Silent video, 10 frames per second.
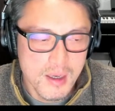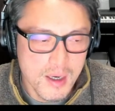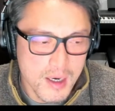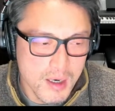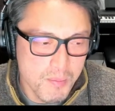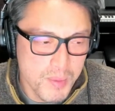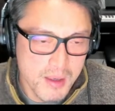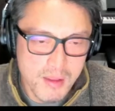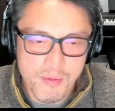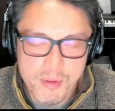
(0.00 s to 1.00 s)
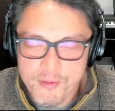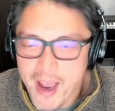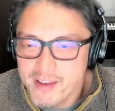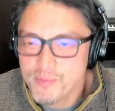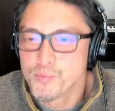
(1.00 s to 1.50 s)
But the
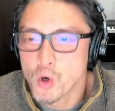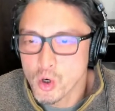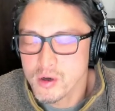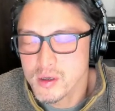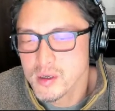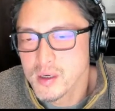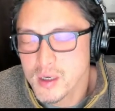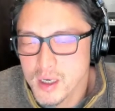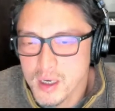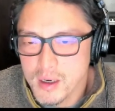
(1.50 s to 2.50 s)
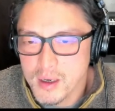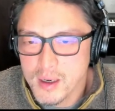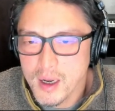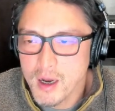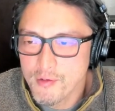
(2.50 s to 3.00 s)
vast bulk
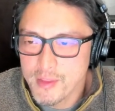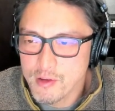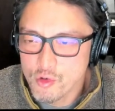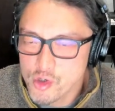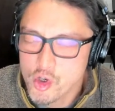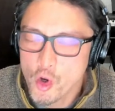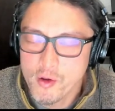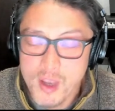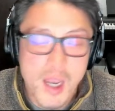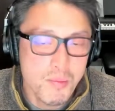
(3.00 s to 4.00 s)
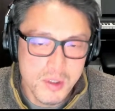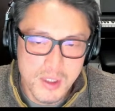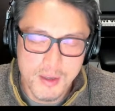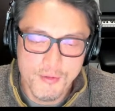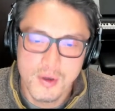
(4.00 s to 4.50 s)
of the Sushi tokens, I
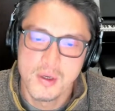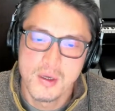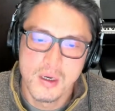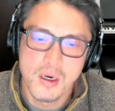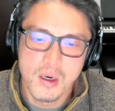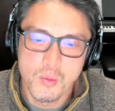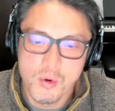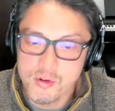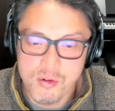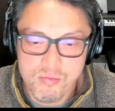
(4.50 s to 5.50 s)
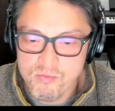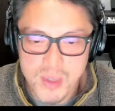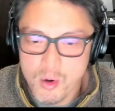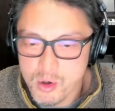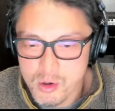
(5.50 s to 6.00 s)
believe, was just
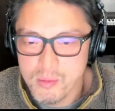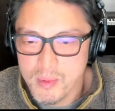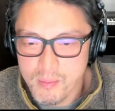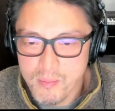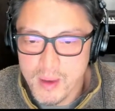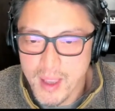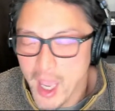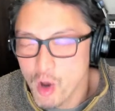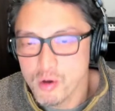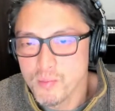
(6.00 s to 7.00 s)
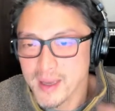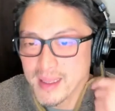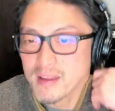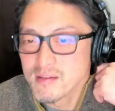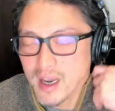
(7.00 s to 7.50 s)
held by the
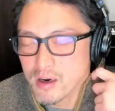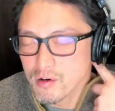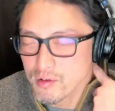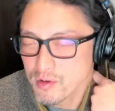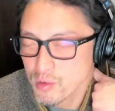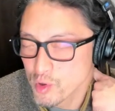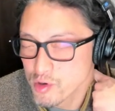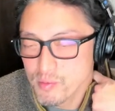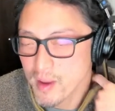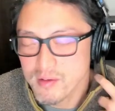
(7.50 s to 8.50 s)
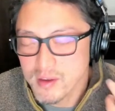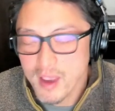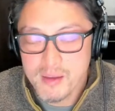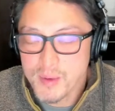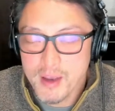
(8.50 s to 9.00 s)
insiders, which was basically
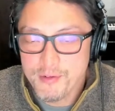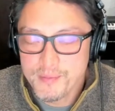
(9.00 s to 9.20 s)
SBF.